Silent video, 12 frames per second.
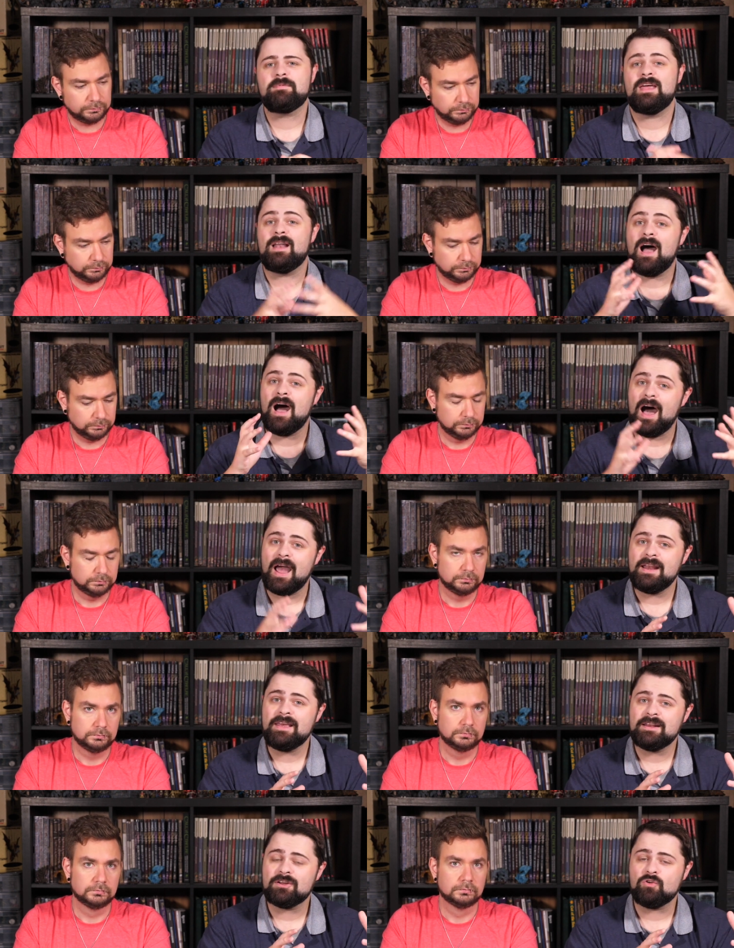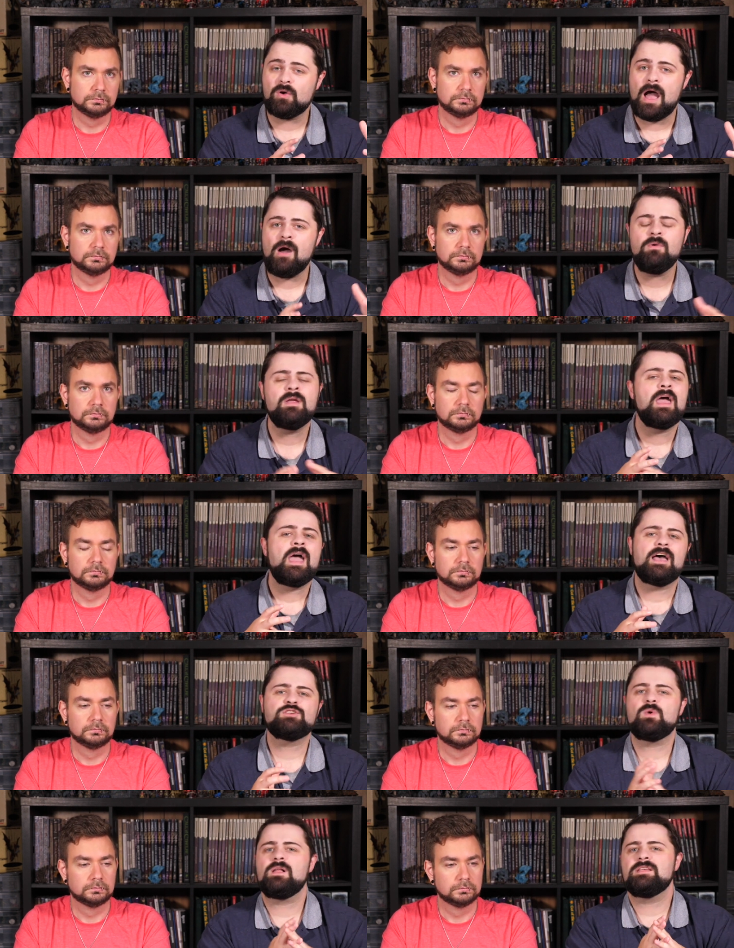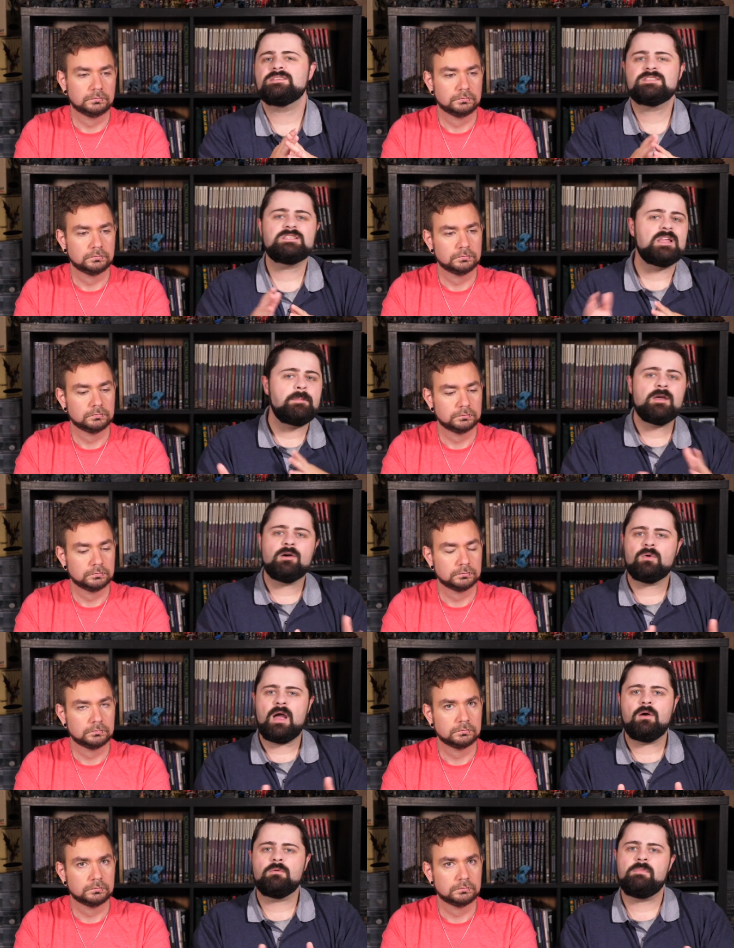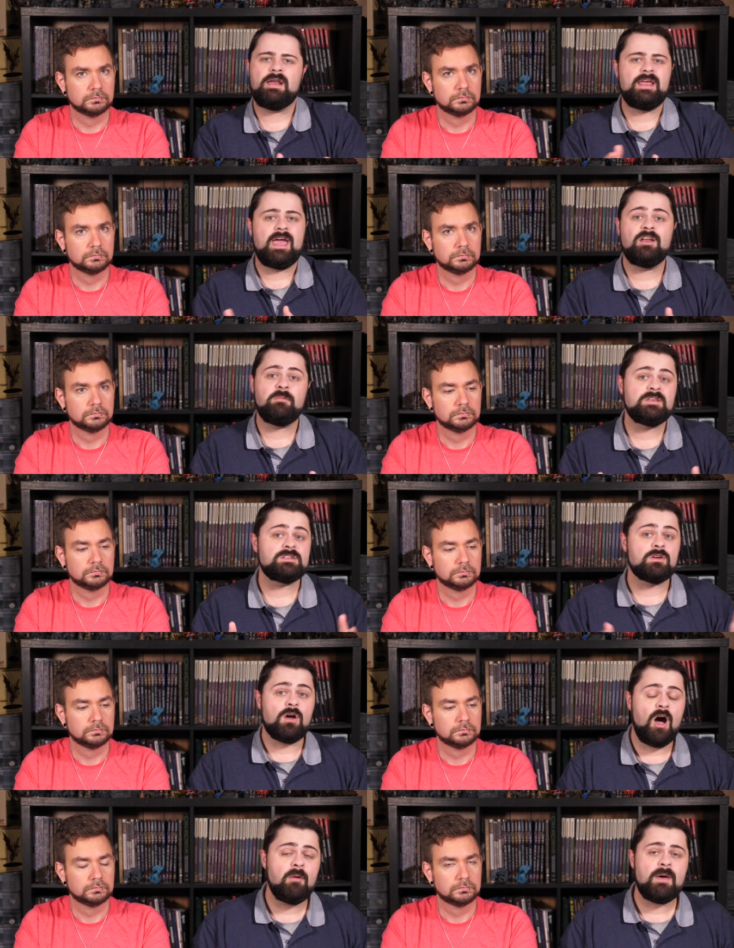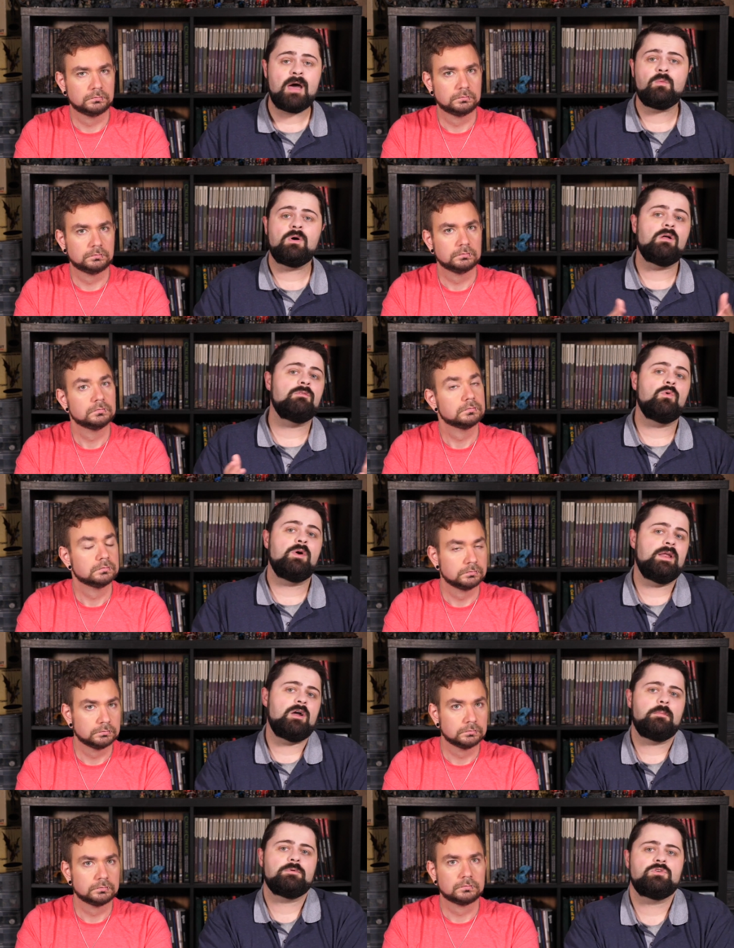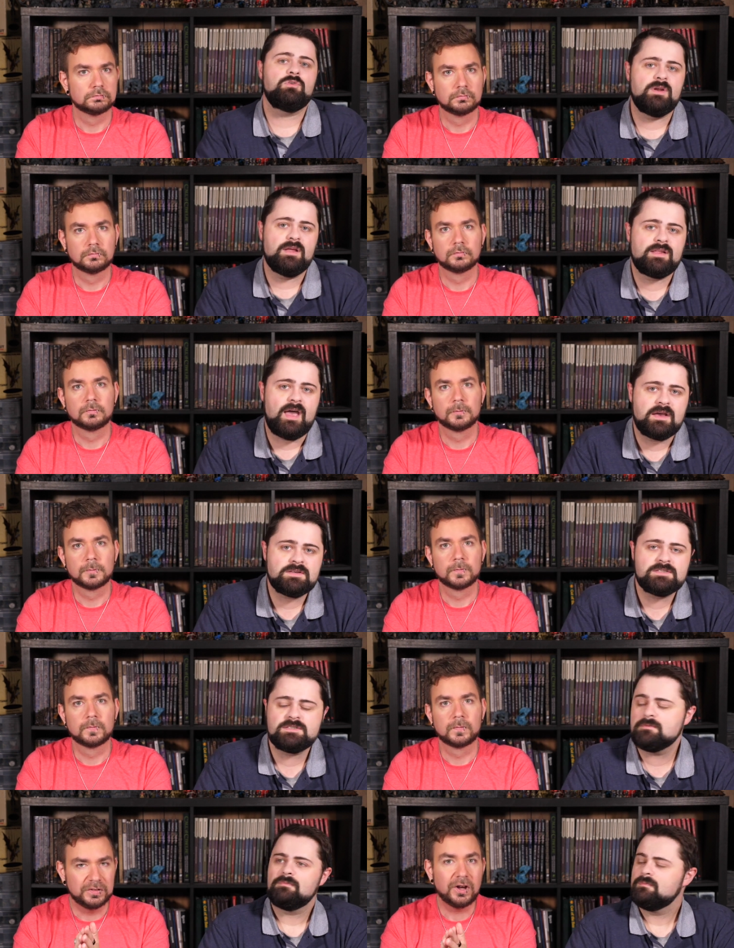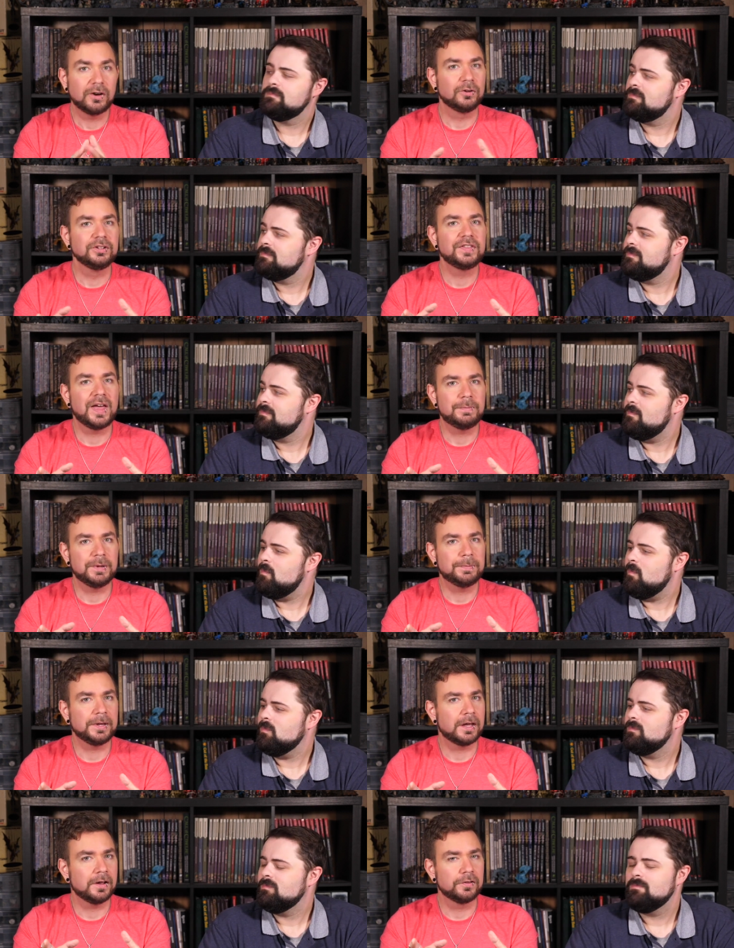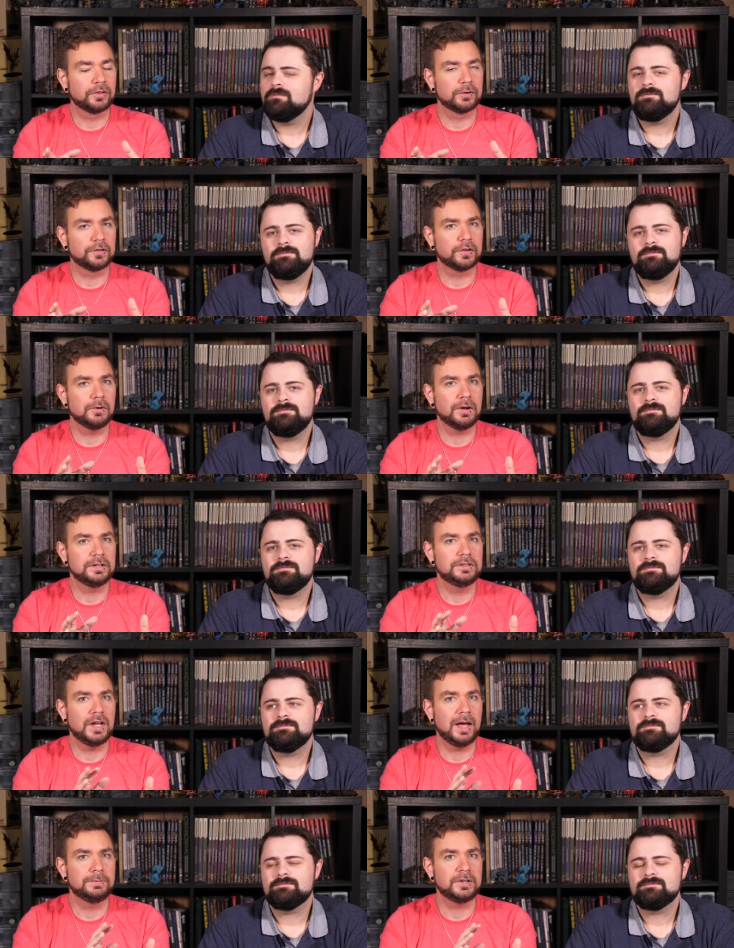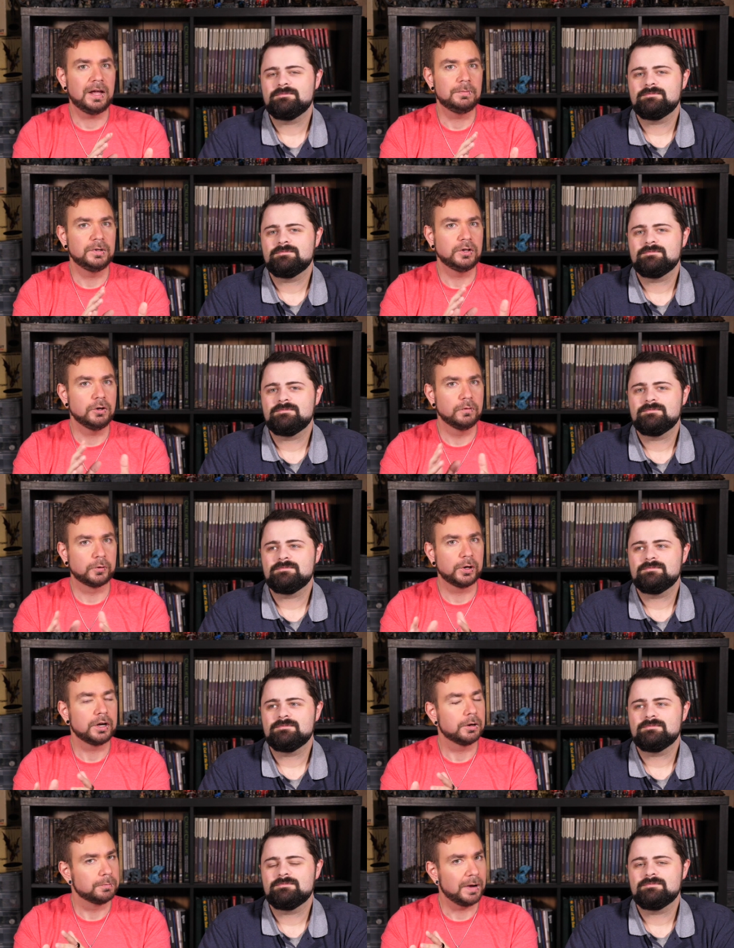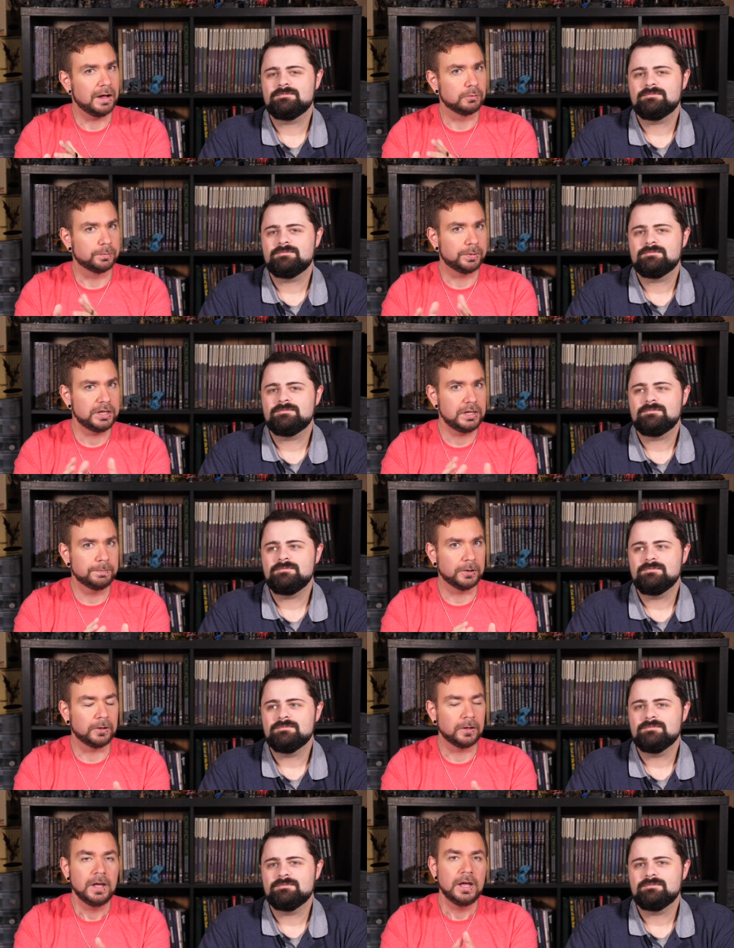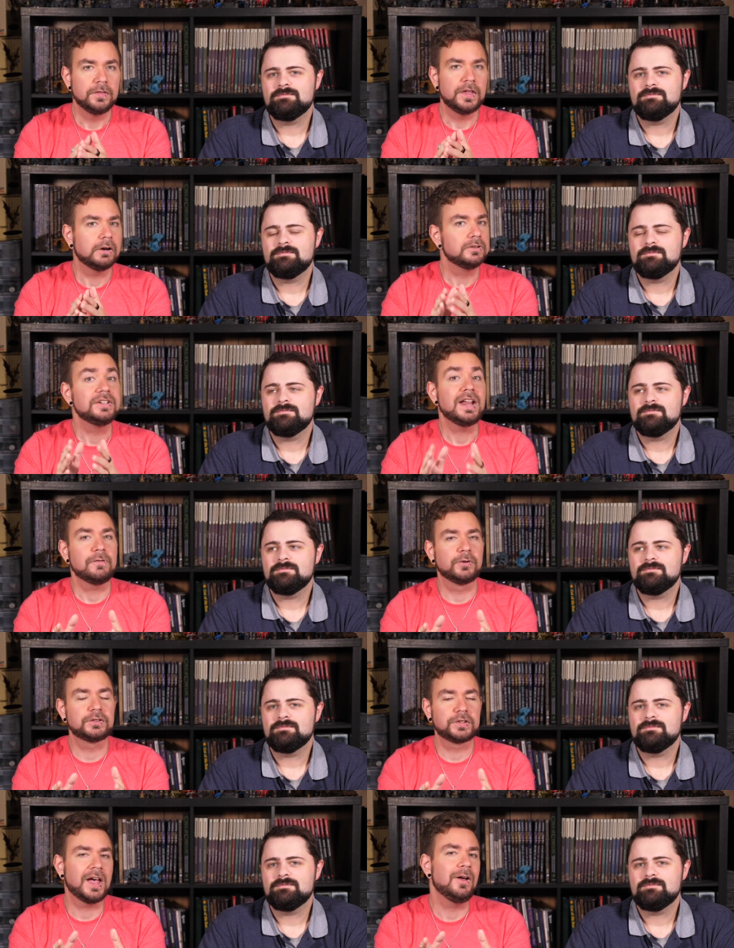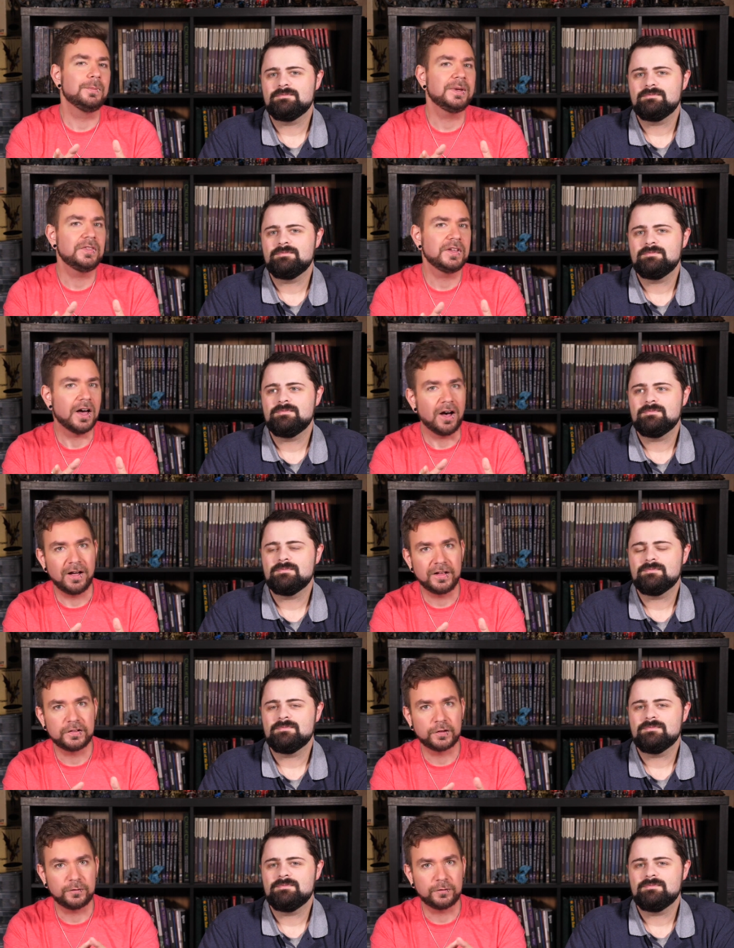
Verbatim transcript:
Speaker 1: at hiding in a crowd, as well as slipping around many enemies in combat while avoiding opportunity attacks.
Speaker 2: Not only that, but because they're so adept at maneuvering around people, their Never Tell Me the Odds